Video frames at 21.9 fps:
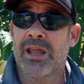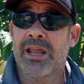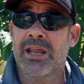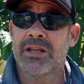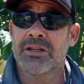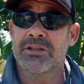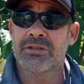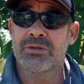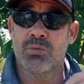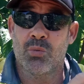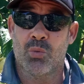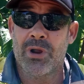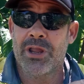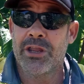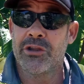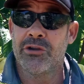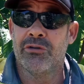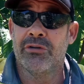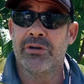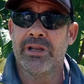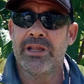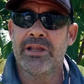plants where
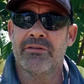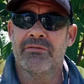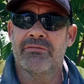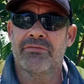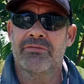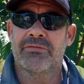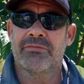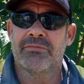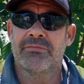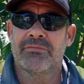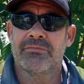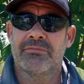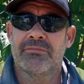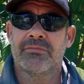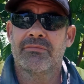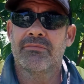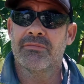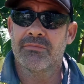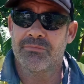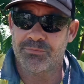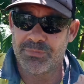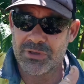you live,
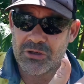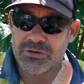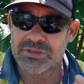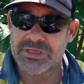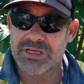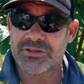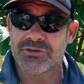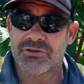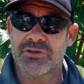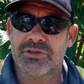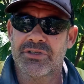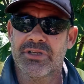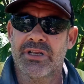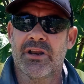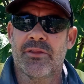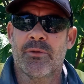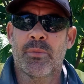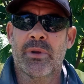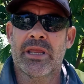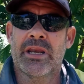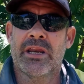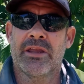because as I said
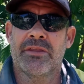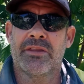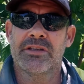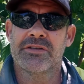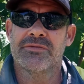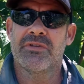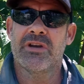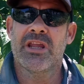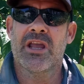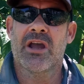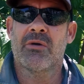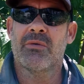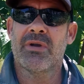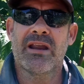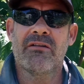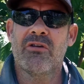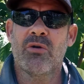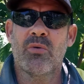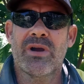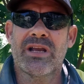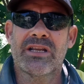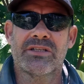in the beginning of this video,
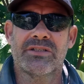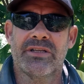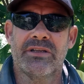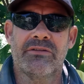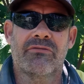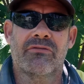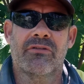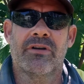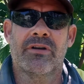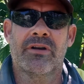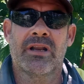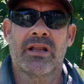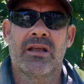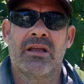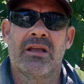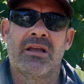everywhere is different.